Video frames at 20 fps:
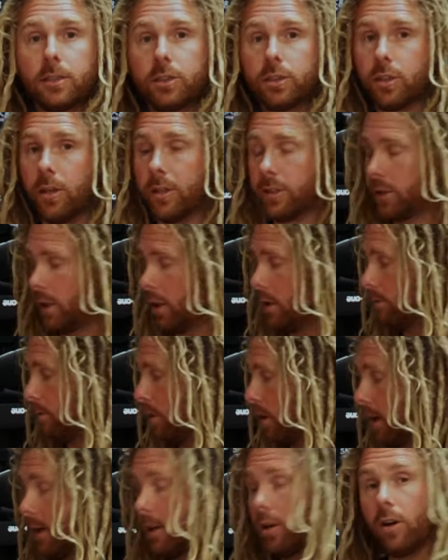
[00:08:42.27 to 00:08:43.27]
So it's going to
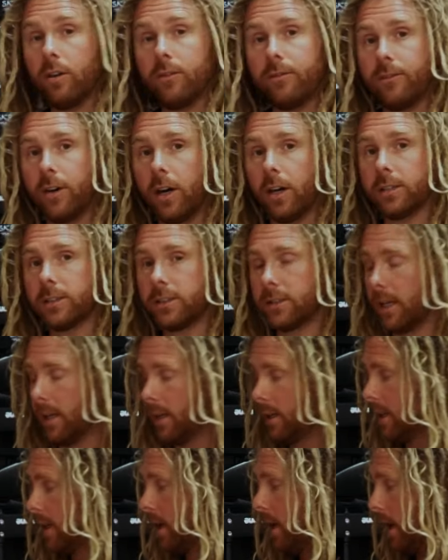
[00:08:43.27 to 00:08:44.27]
ride a lot faster.